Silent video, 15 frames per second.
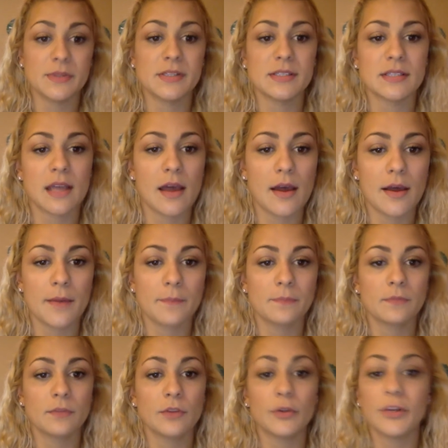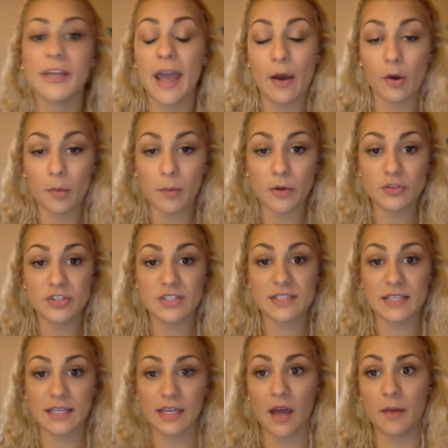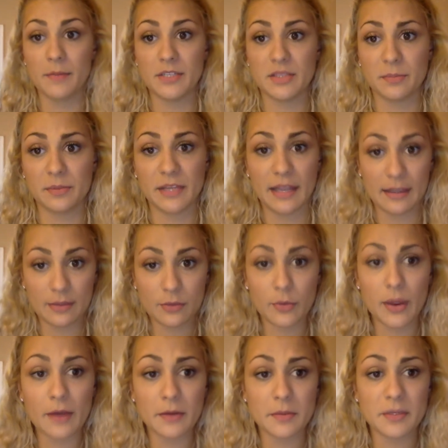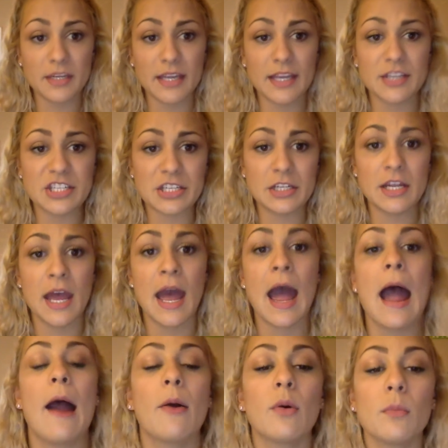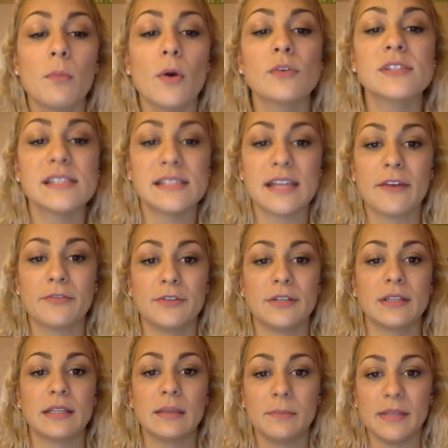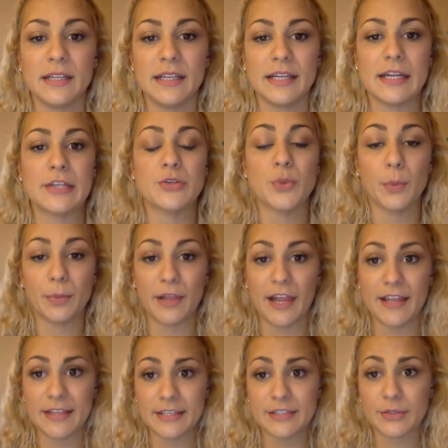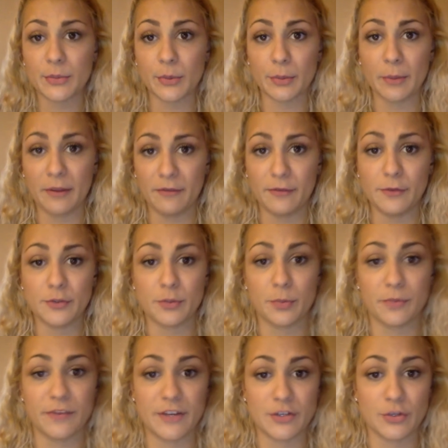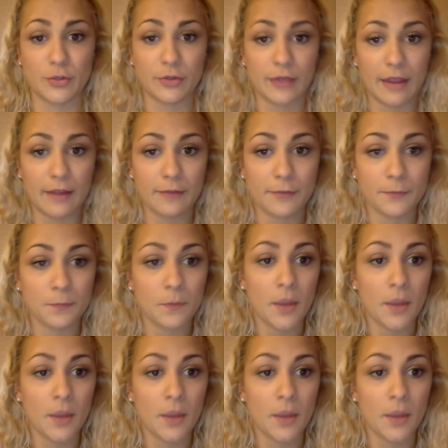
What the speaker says: was learning how emotions can come into play throughout communication, I will most definitely be needing to apply this toward my future professional life.